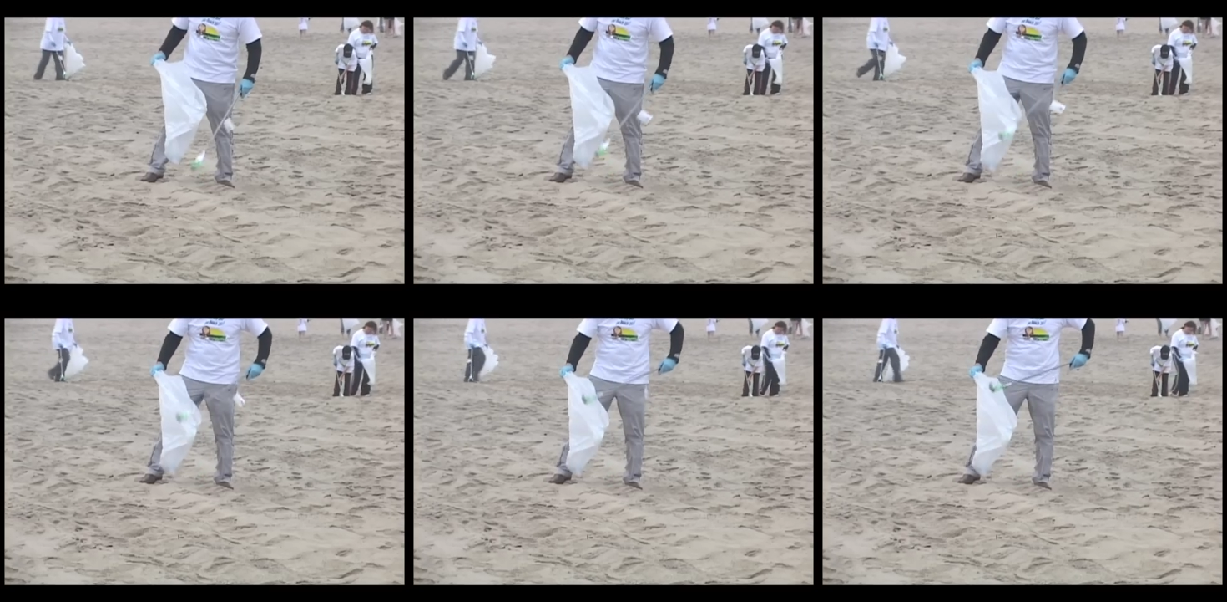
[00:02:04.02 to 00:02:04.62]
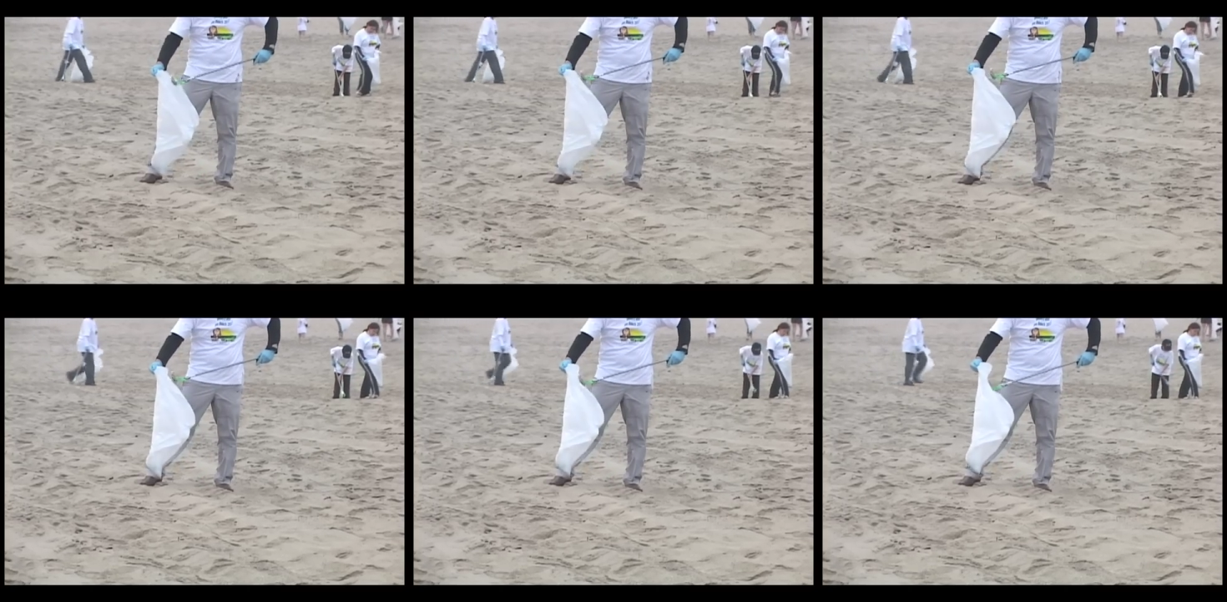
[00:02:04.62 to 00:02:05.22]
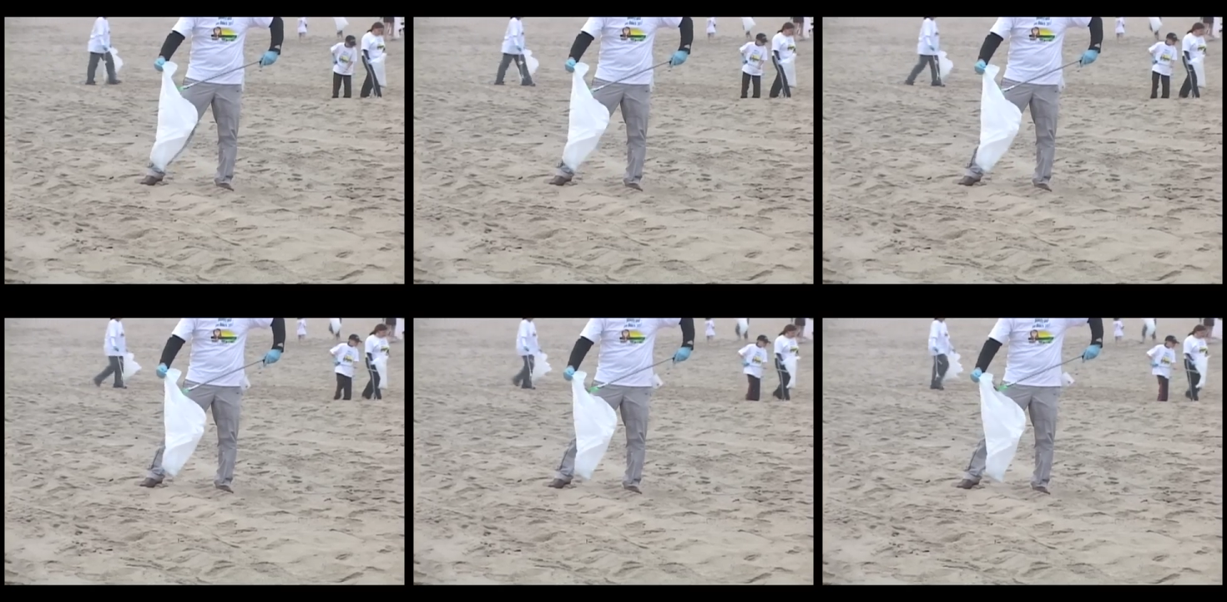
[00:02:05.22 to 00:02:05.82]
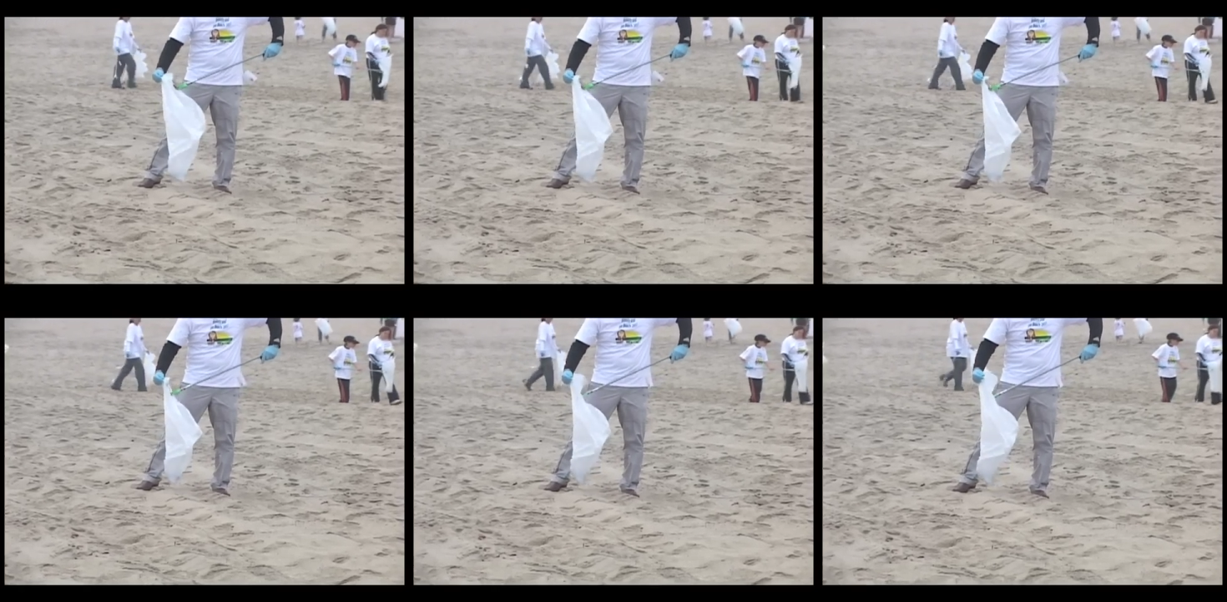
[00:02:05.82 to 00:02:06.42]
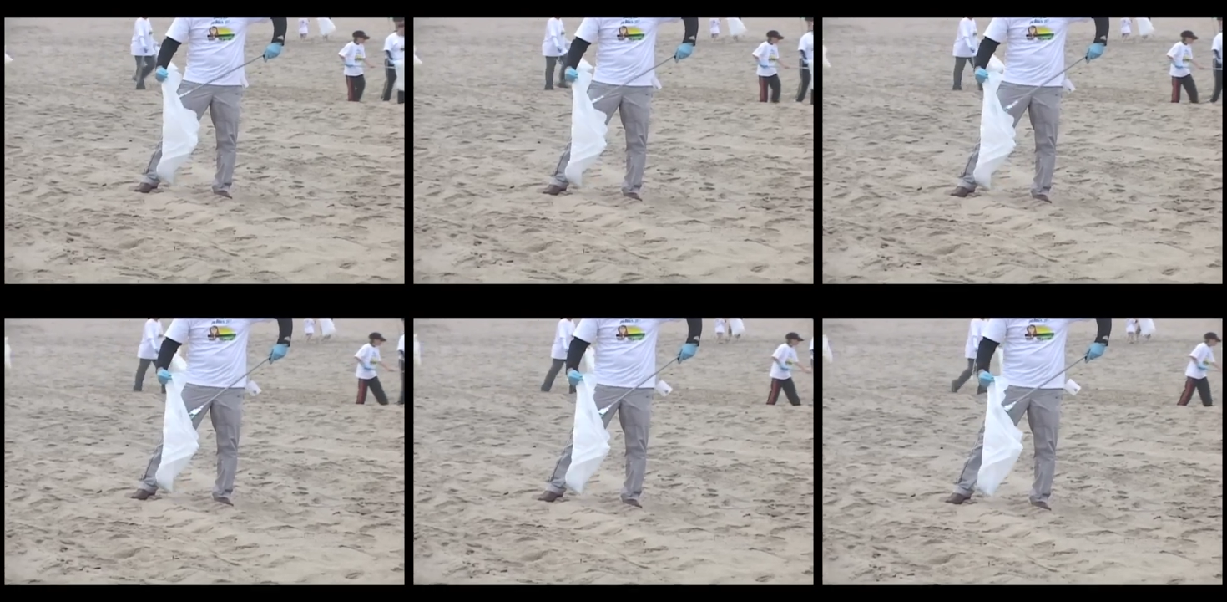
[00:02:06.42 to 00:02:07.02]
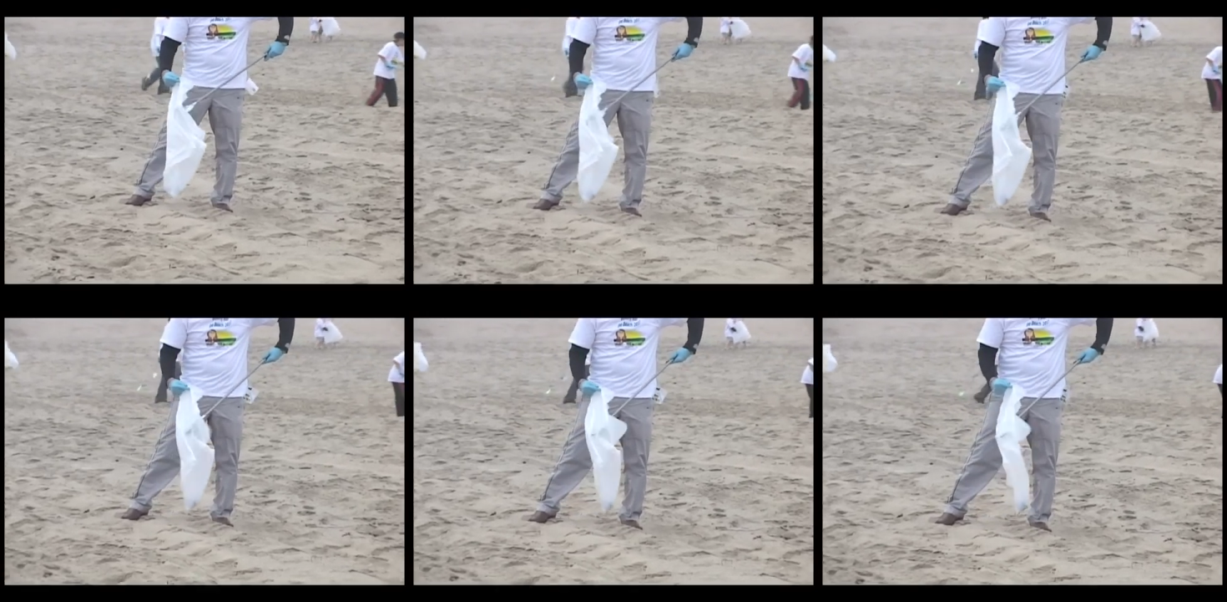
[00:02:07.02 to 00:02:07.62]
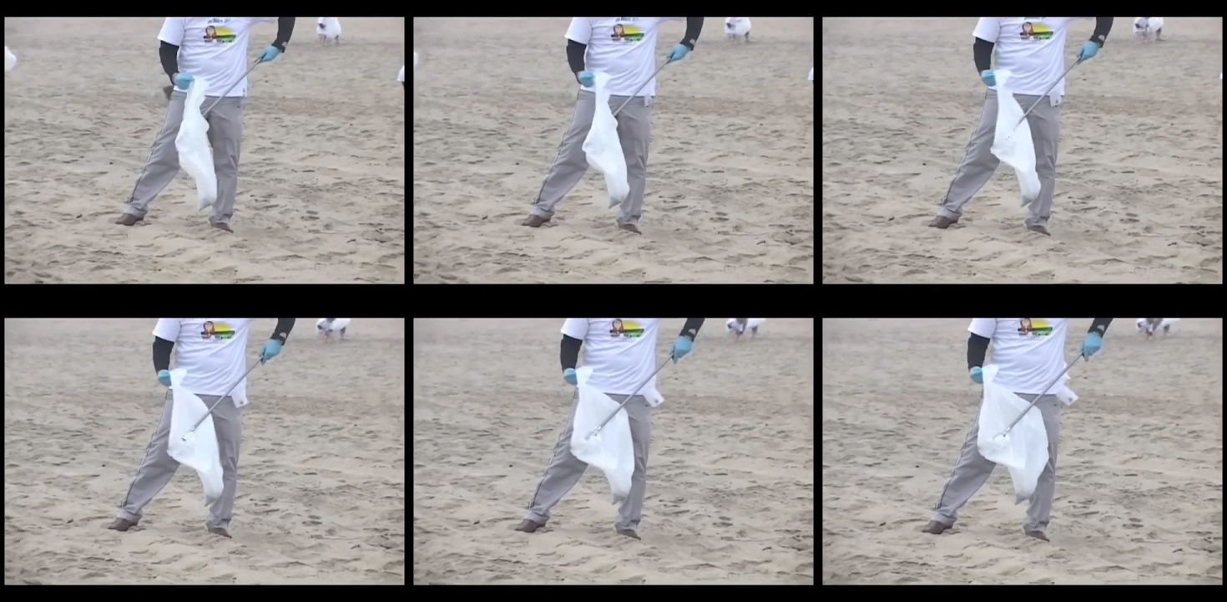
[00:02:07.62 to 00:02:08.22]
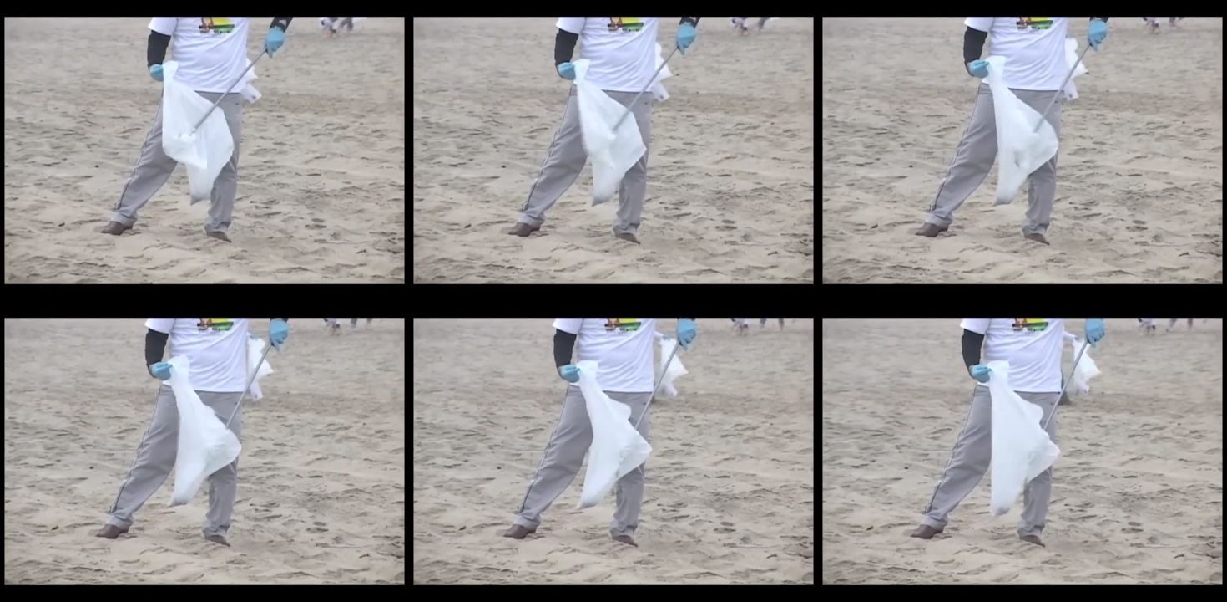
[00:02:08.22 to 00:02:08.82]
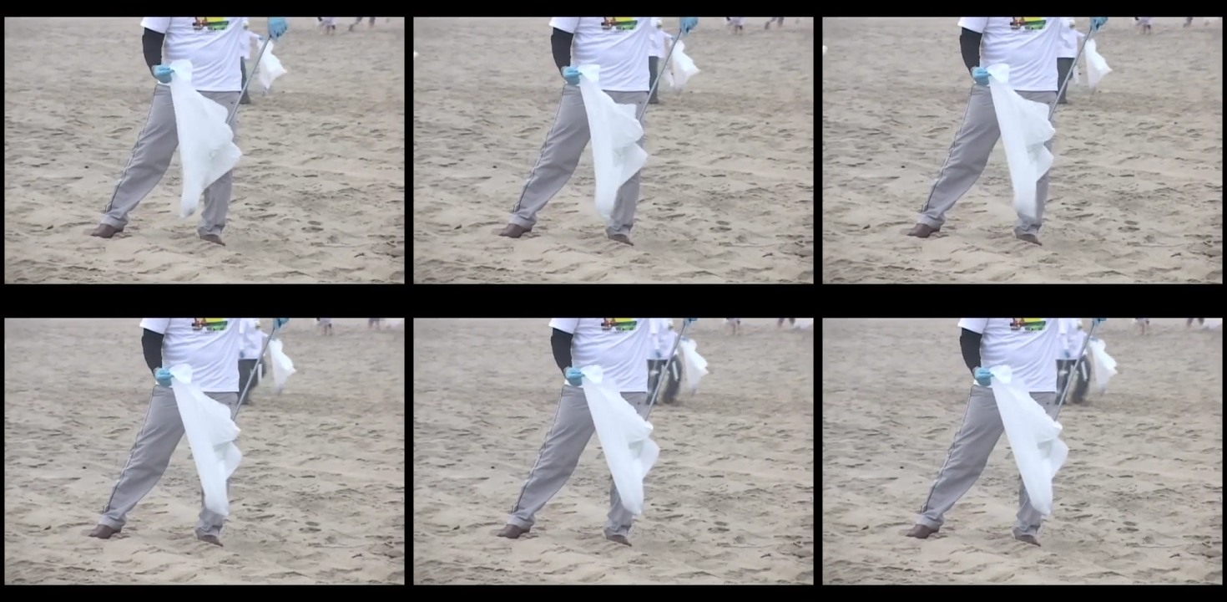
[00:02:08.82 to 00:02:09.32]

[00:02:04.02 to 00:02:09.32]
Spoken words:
No face is visible, so there are no lips to read.